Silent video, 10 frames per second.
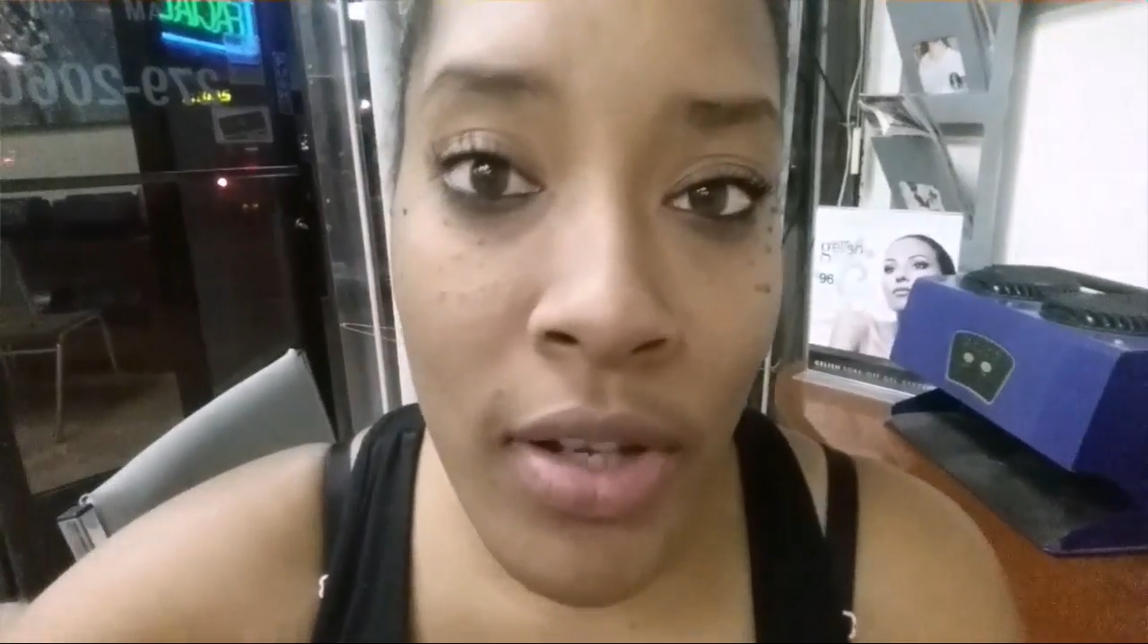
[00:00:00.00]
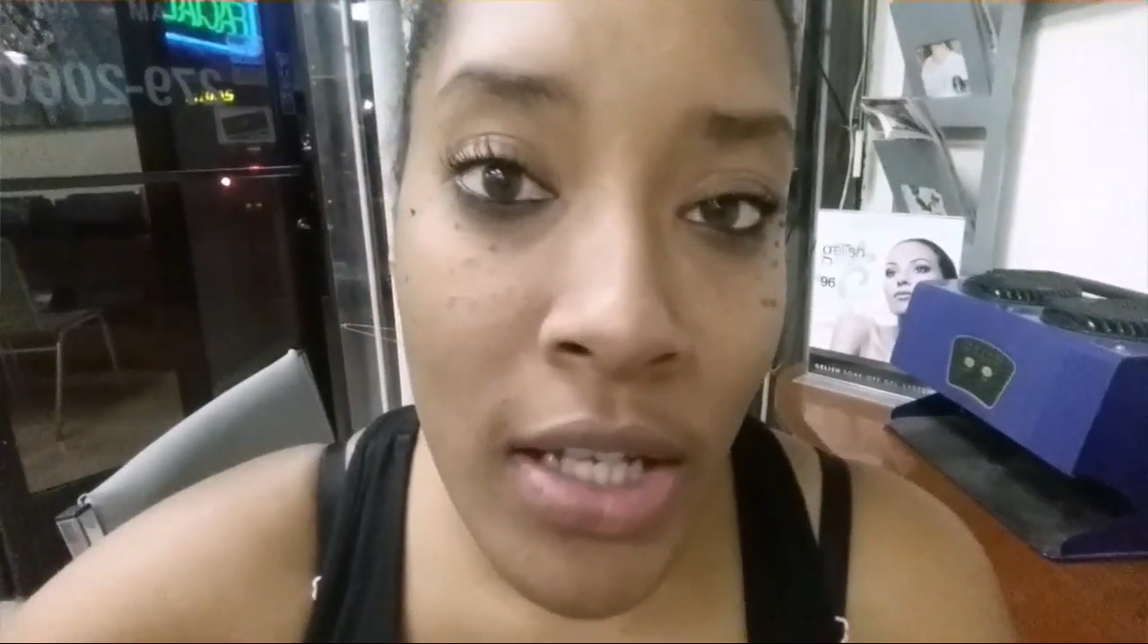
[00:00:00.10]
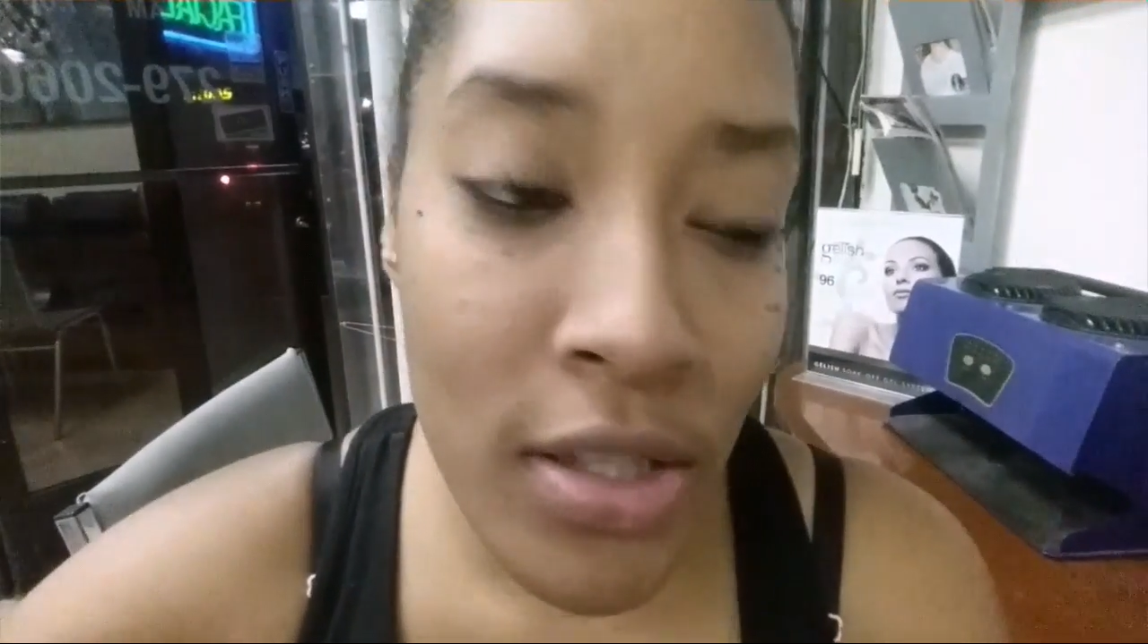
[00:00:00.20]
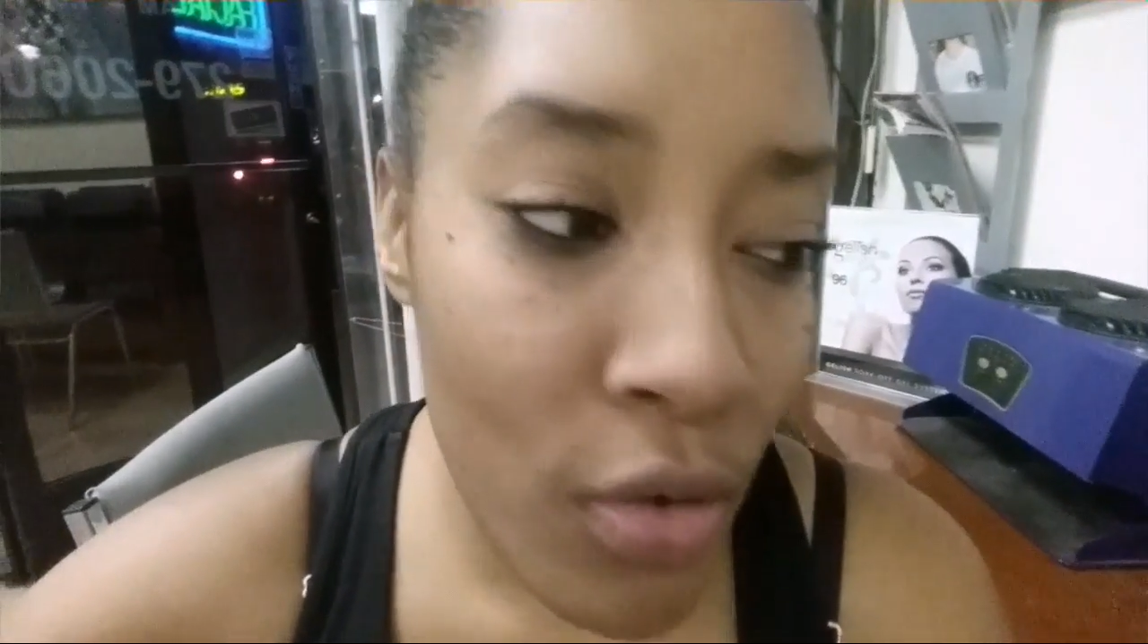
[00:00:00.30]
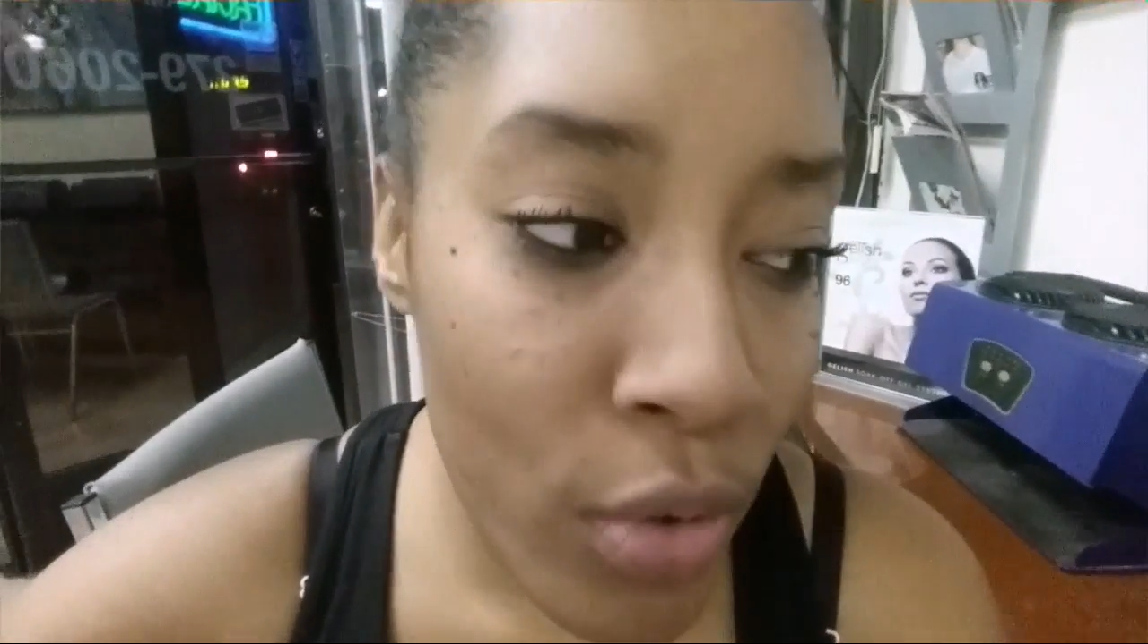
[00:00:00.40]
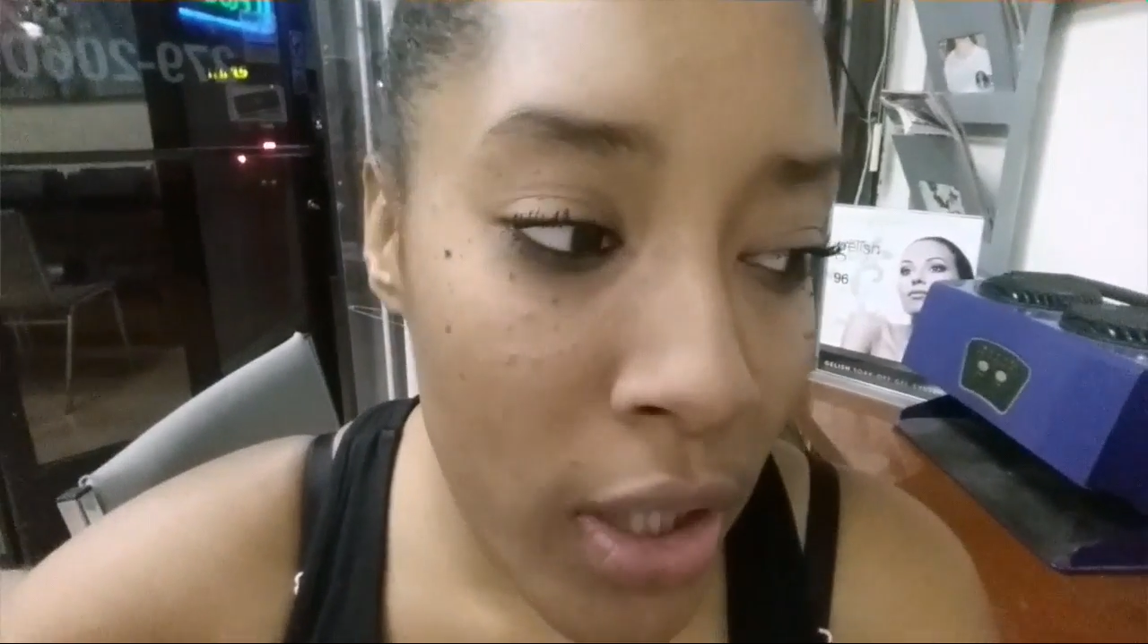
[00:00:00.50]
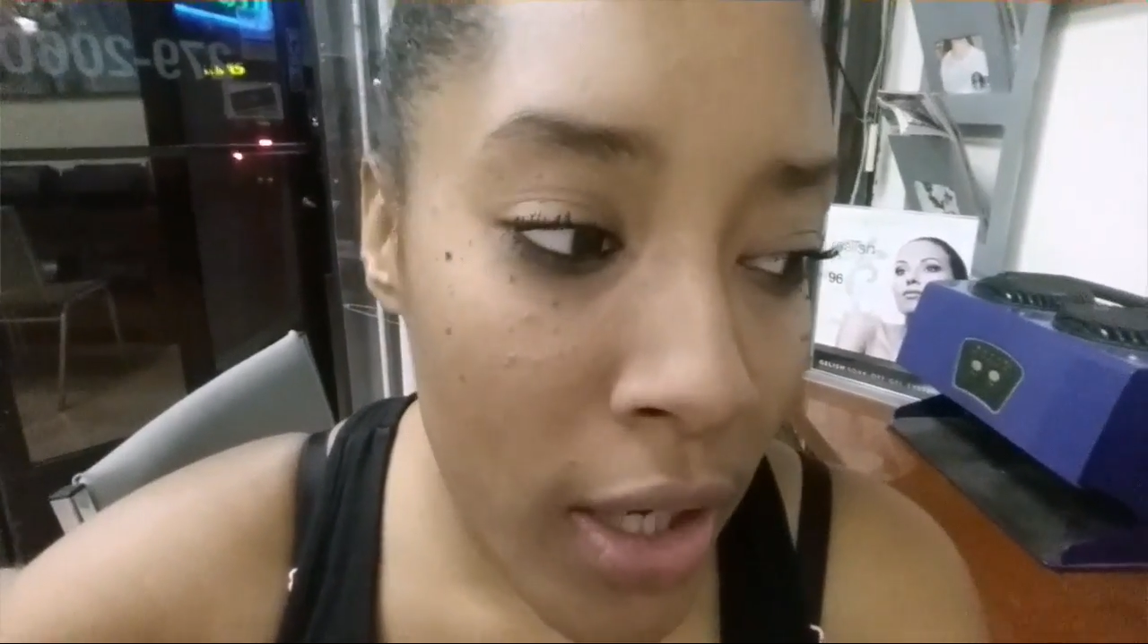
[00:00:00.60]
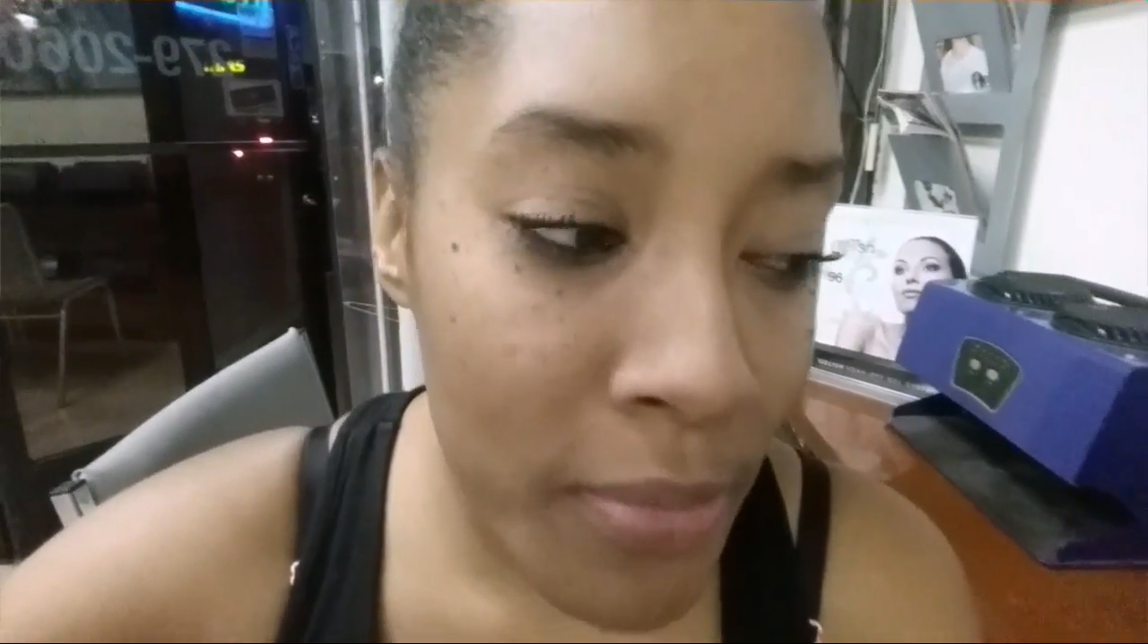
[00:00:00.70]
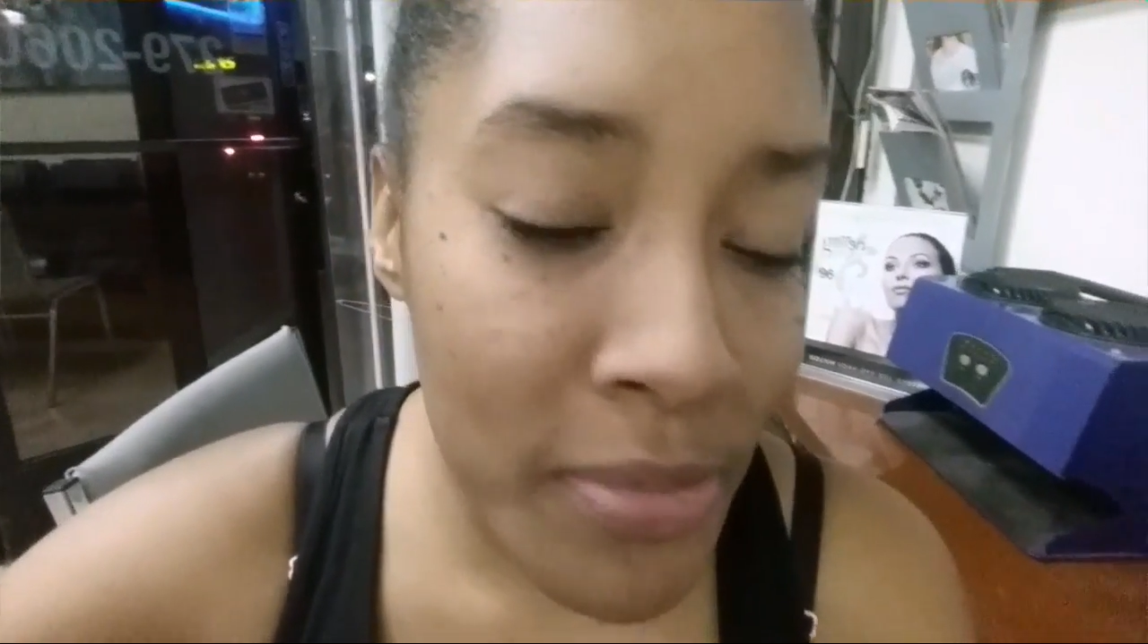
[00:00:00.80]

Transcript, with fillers: giving you guys a quick